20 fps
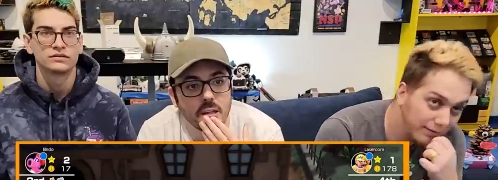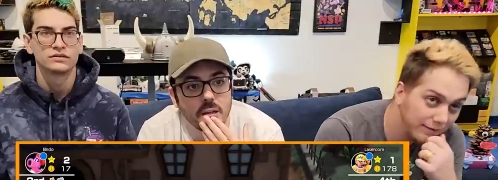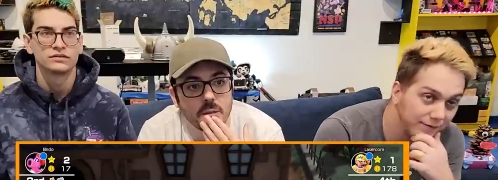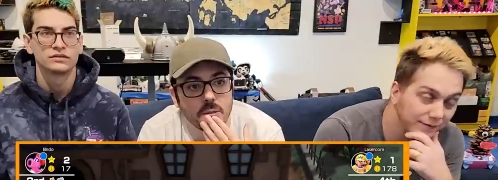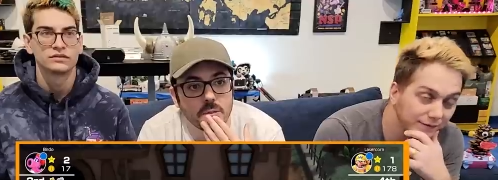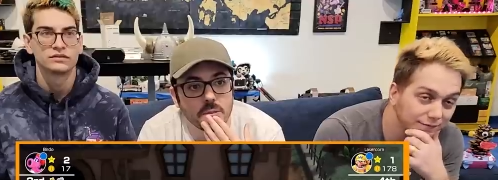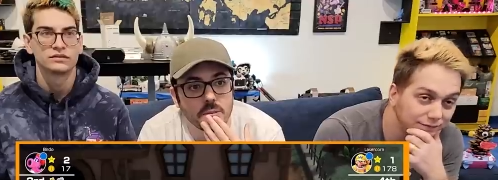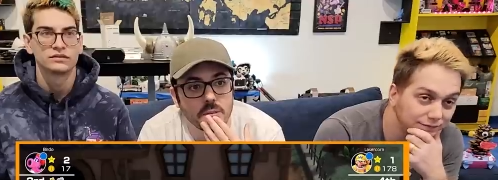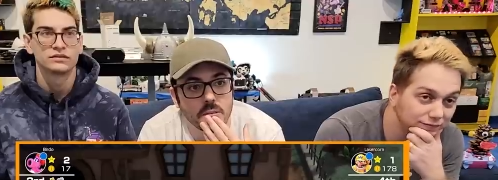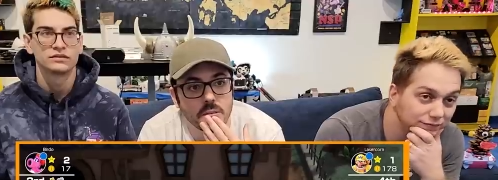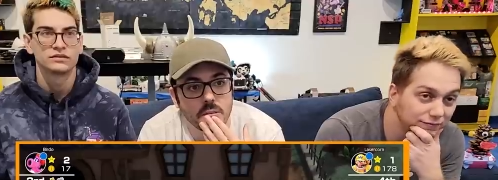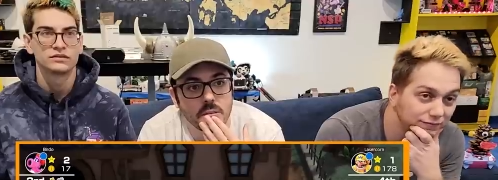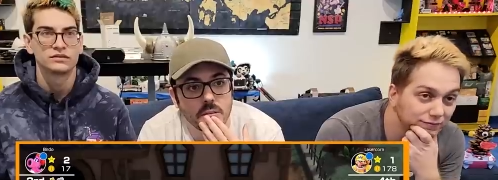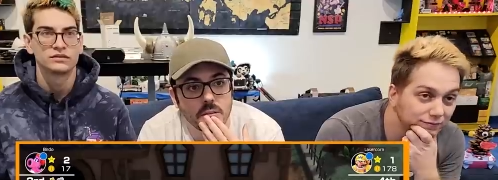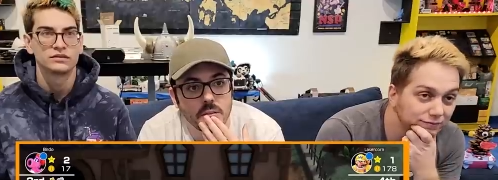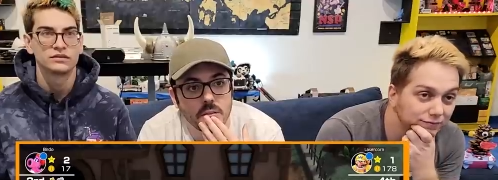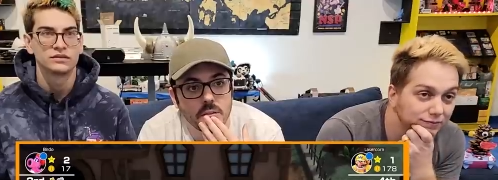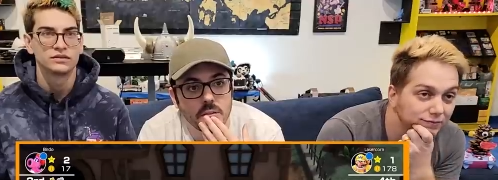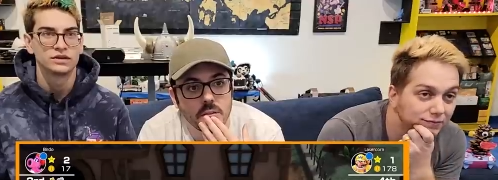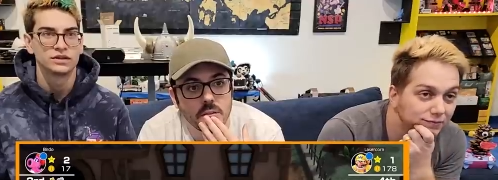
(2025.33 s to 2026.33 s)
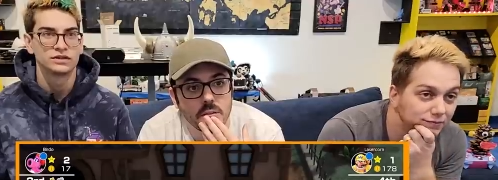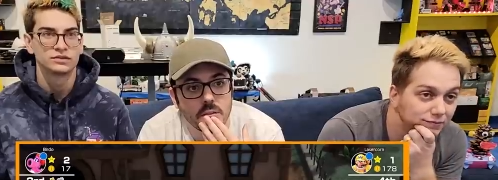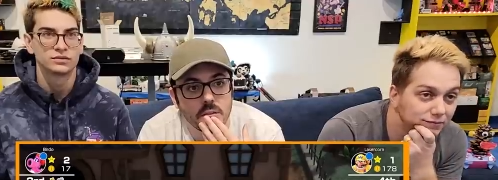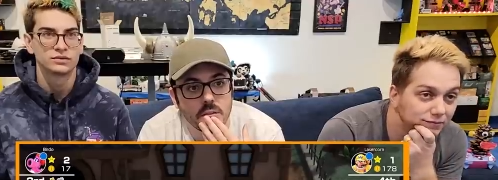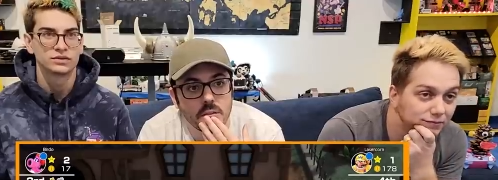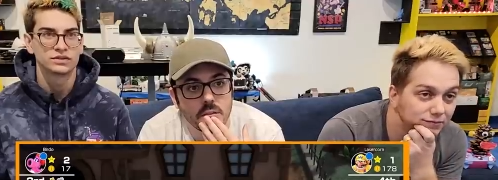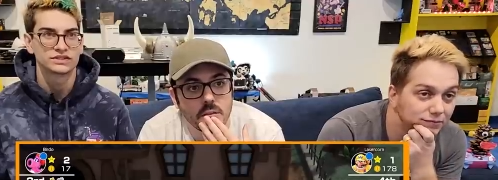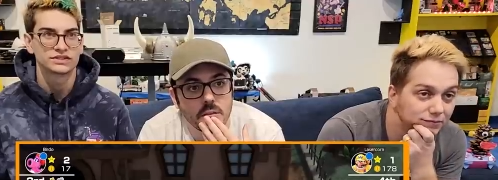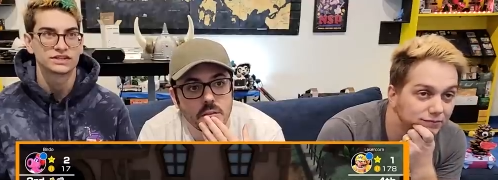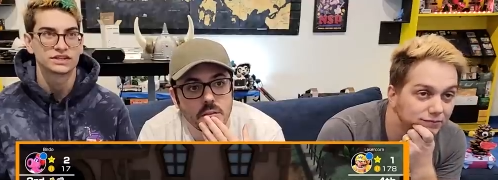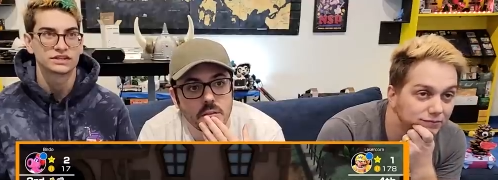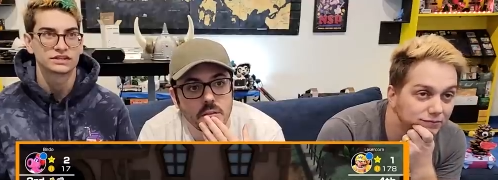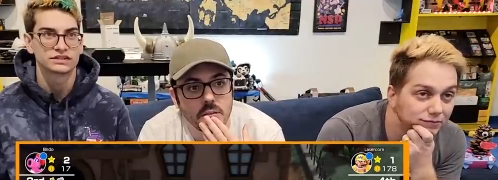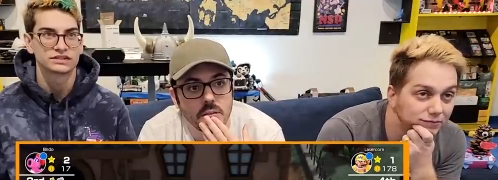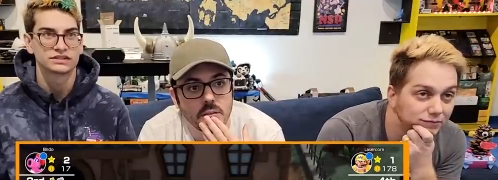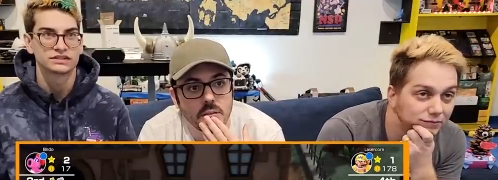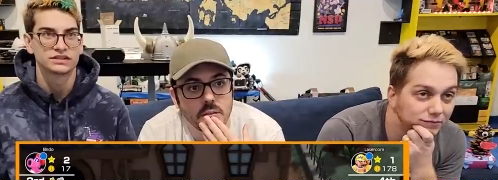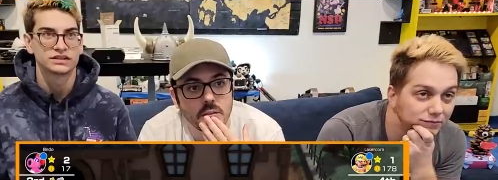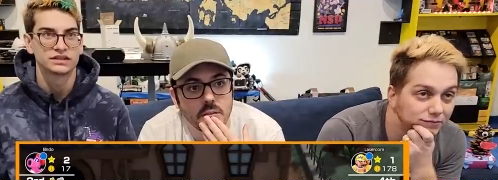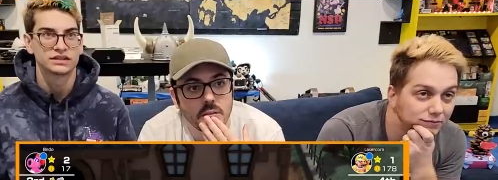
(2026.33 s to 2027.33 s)
Speaker 1: close. You need to roll a
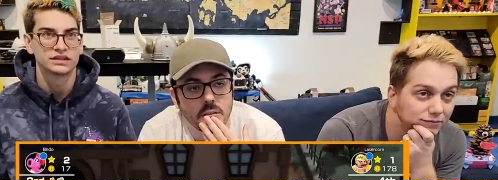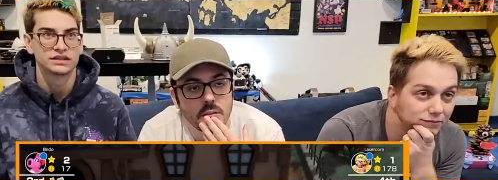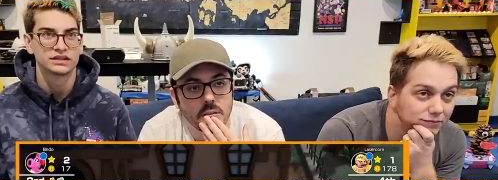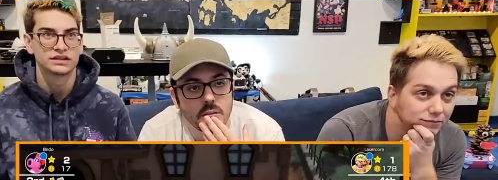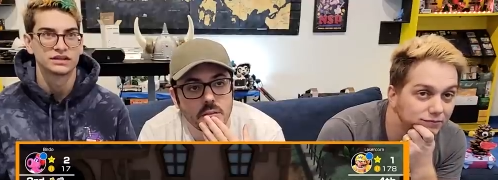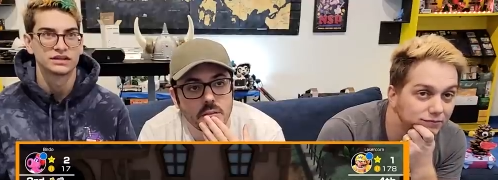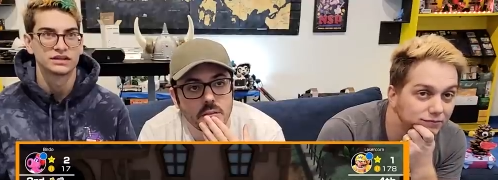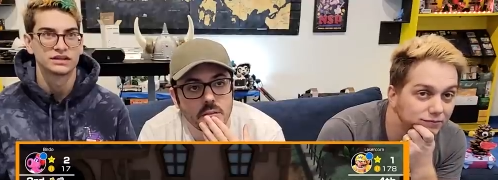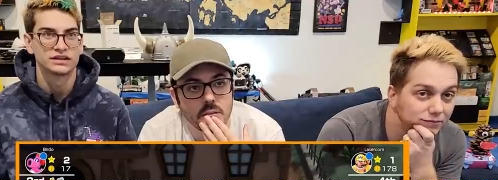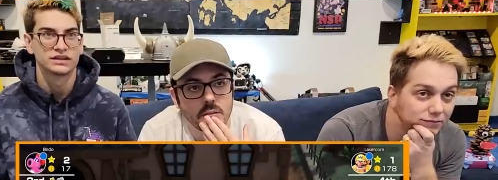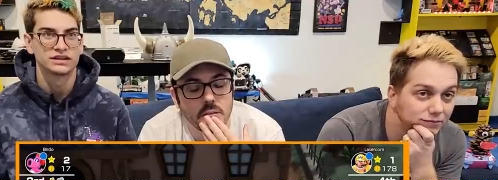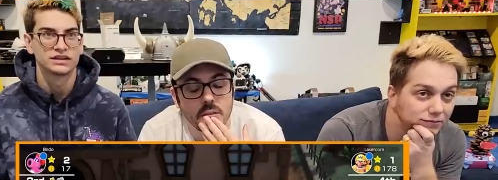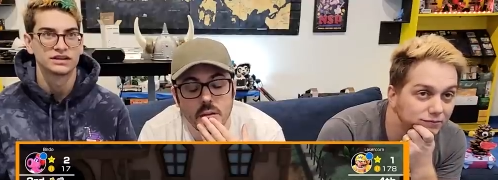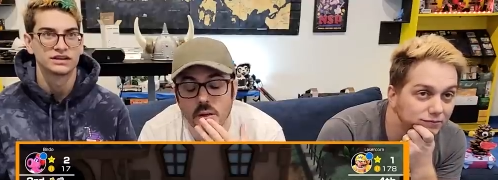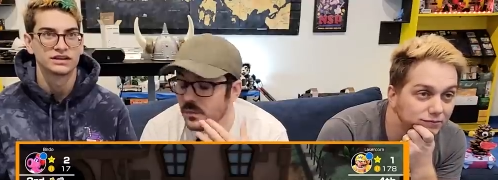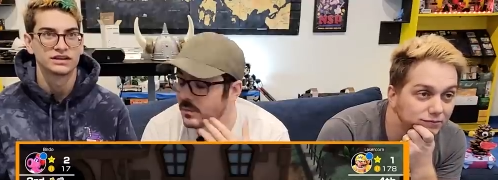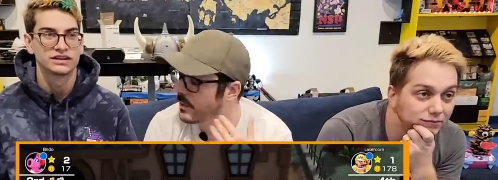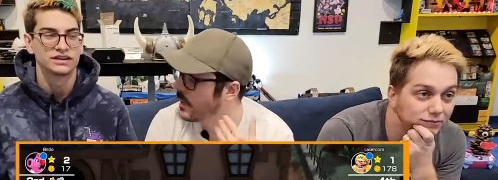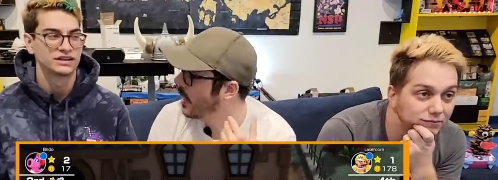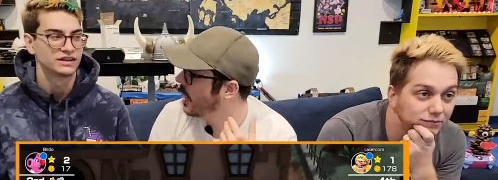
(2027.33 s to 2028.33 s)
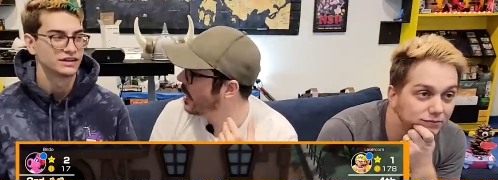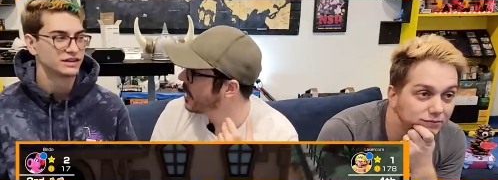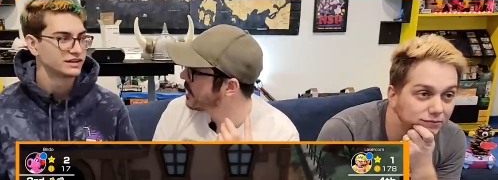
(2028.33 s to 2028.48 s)
six. Oh.